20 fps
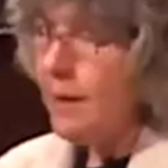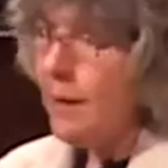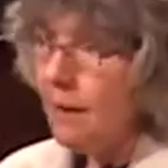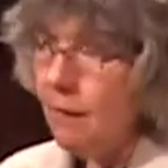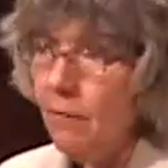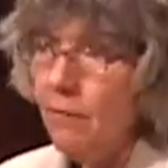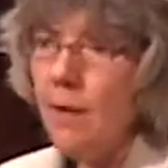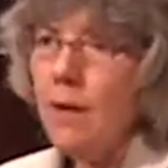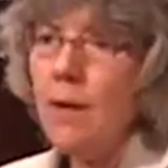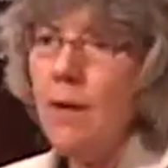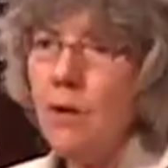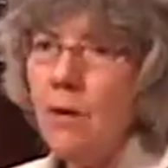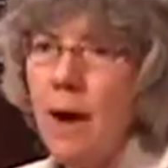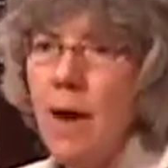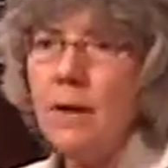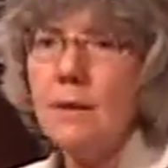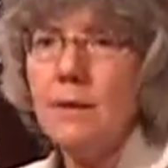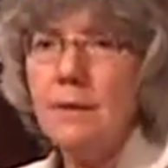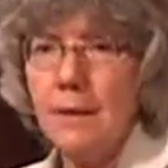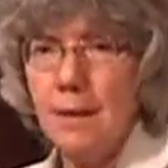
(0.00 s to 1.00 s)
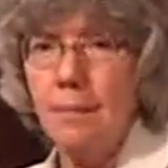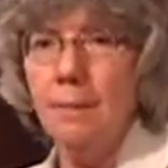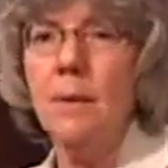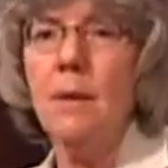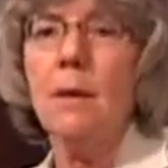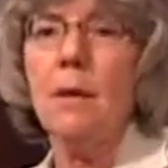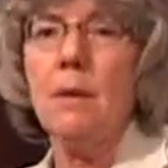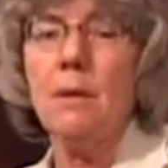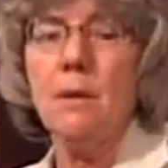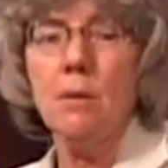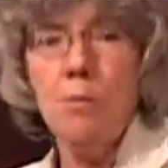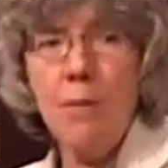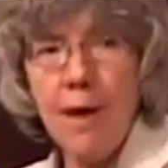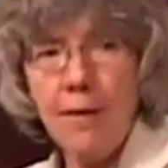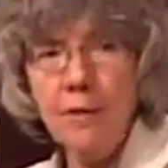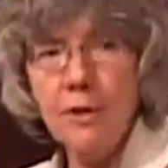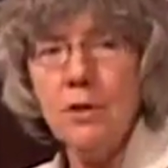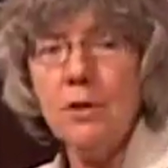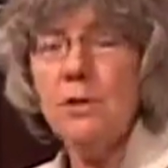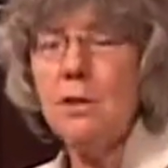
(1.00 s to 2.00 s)
did figure out something the
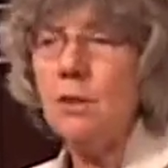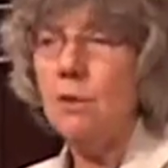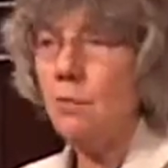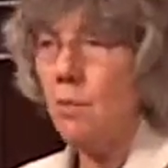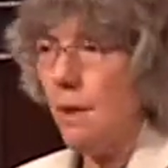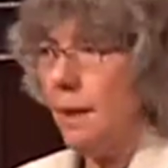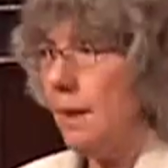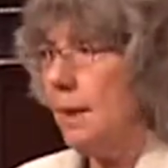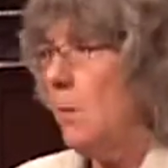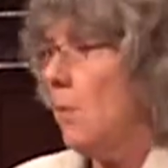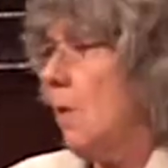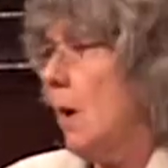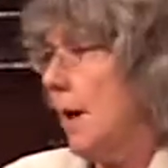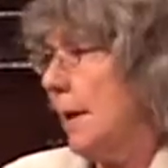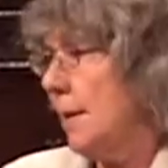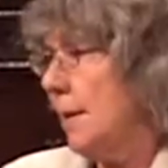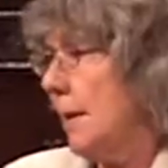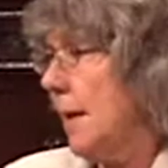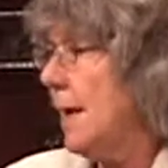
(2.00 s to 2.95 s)
refugees really want,